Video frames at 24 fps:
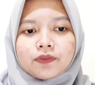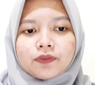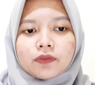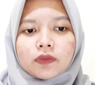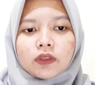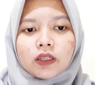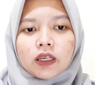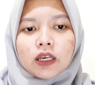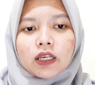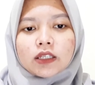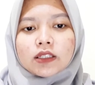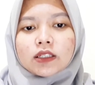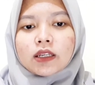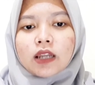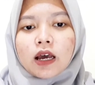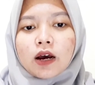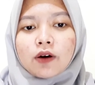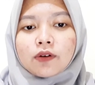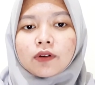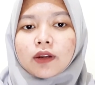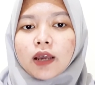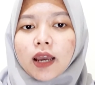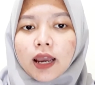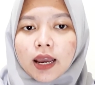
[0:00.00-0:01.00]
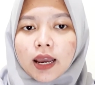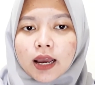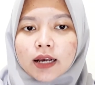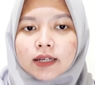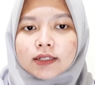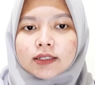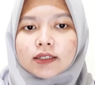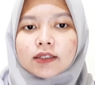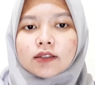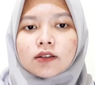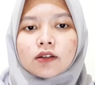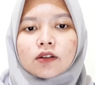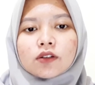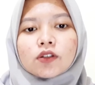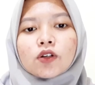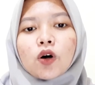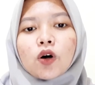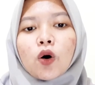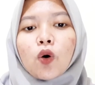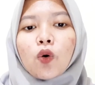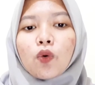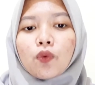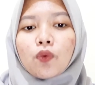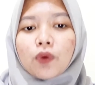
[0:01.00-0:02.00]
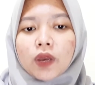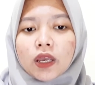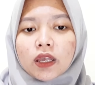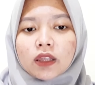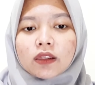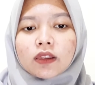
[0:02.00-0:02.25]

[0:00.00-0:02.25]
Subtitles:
is noun as, so with